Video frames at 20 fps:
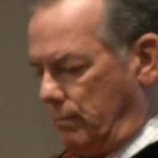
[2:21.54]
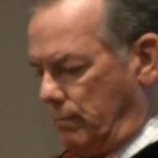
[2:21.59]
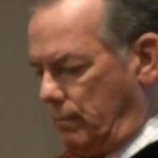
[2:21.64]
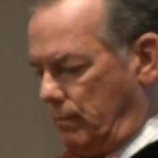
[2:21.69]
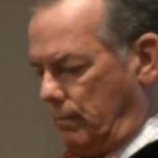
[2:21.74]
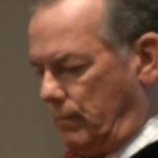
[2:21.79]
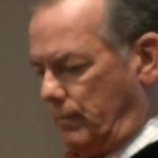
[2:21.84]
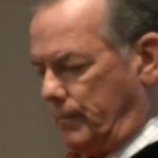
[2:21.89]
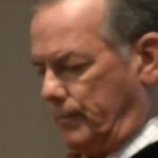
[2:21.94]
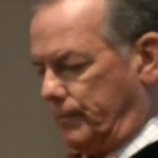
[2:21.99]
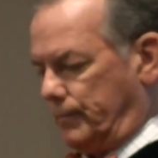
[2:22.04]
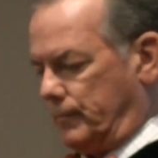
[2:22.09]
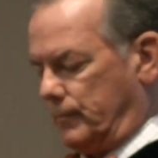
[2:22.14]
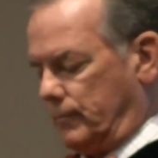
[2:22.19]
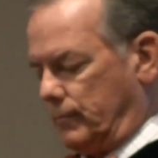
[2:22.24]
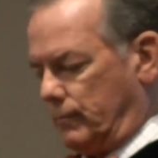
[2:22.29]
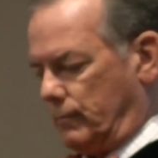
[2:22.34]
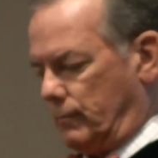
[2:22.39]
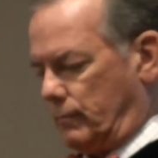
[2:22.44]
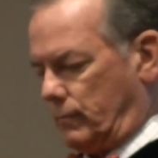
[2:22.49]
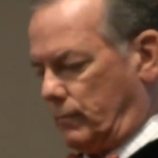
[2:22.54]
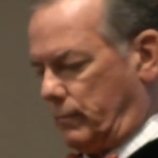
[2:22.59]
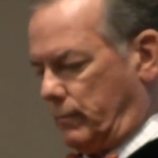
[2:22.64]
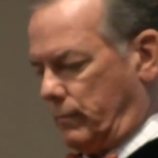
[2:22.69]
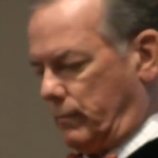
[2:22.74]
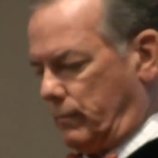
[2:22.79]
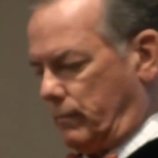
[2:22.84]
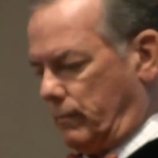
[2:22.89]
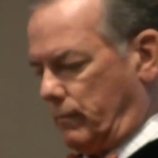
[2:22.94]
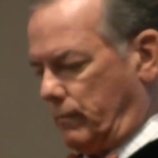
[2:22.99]

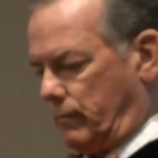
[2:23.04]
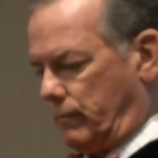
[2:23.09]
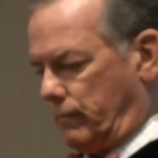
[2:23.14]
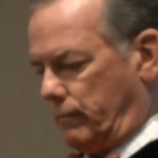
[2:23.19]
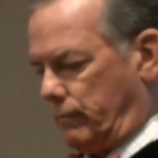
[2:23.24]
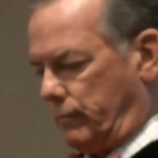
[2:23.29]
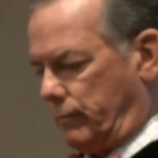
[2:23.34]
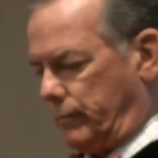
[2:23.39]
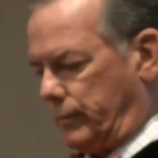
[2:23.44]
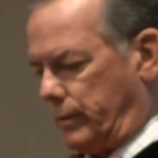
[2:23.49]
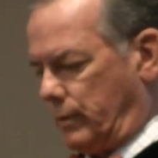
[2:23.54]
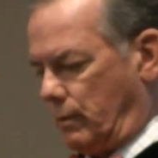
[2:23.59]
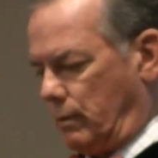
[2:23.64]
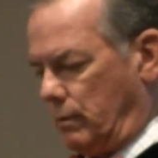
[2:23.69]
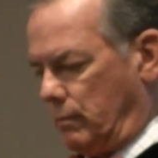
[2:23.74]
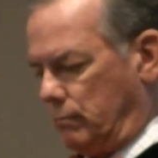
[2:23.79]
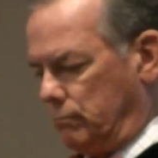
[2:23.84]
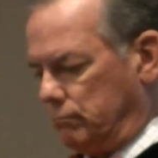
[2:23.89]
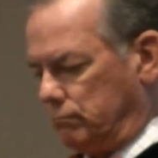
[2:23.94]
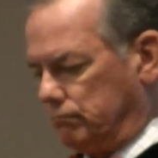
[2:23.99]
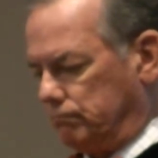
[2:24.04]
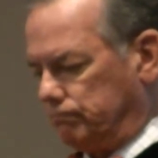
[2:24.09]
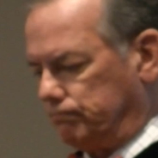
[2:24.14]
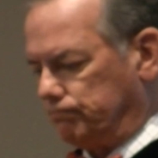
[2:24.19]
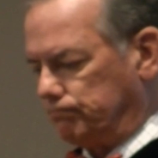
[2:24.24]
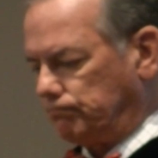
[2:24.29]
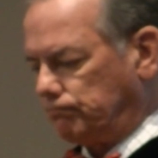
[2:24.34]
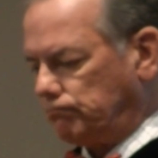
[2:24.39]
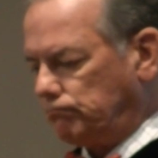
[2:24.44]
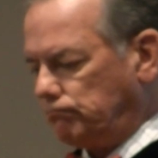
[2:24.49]

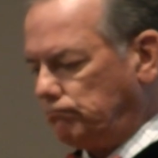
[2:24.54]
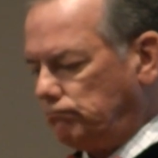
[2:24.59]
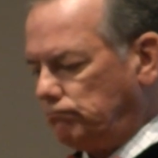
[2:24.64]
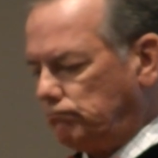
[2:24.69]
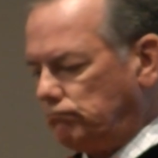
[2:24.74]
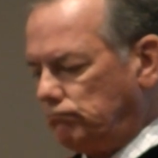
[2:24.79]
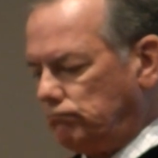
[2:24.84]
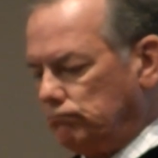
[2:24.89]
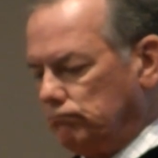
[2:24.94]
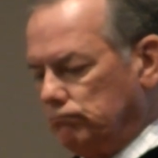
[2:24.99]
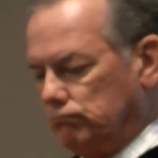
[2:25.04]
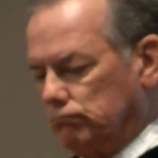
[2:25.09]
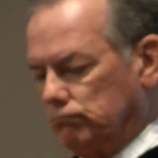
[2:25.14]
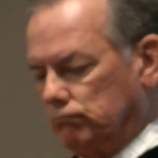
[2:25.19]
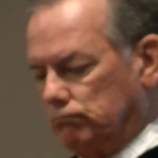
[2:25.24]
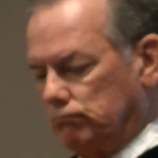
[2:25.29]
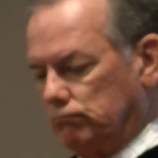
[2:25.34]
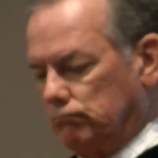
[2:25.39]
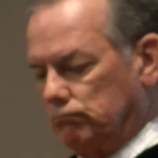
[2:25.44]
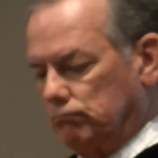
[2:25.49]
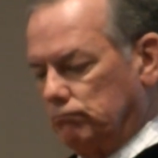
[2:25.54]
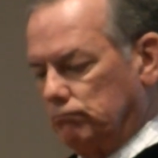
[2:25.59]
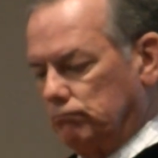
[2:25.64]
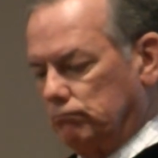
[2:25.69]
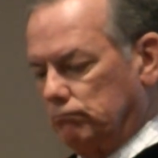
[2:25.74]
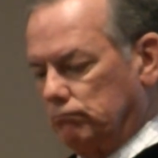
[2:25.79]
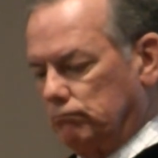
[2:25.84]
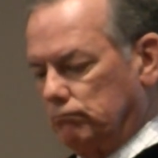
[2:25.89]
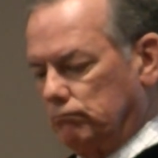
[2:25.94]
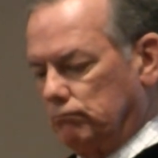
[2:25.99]

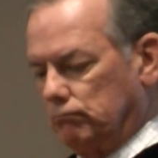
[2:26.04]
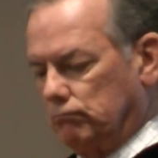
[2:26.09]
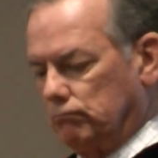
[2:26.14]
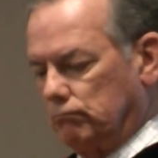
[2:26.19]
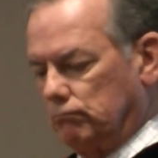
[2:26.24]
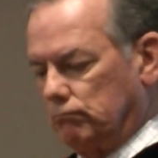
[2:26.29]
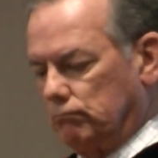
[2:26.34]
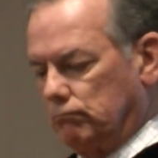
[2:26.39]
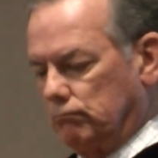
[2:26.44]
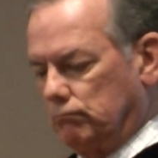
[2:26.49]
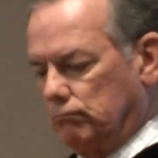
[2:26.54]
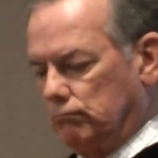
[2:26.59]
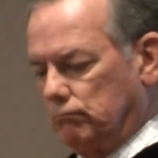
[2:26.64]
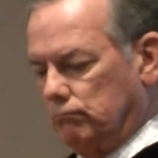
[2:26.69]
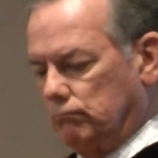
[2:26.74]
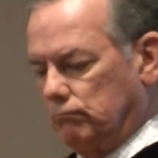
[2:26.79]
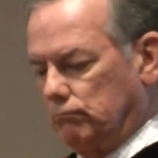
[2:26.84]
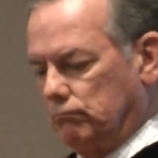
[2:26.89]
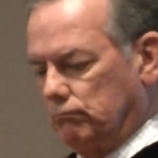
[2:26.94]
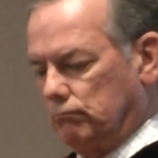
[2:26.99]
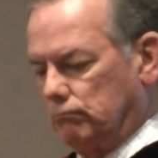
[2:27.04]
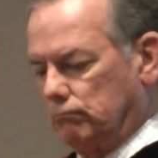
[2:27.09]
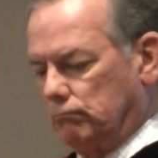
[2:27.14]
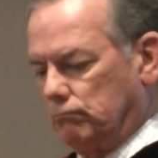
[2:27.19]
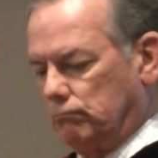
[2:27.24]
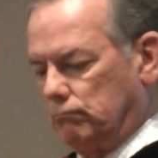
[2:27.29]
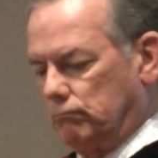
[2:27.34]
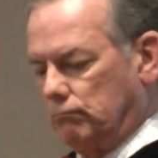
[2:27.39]
Nobody speaks.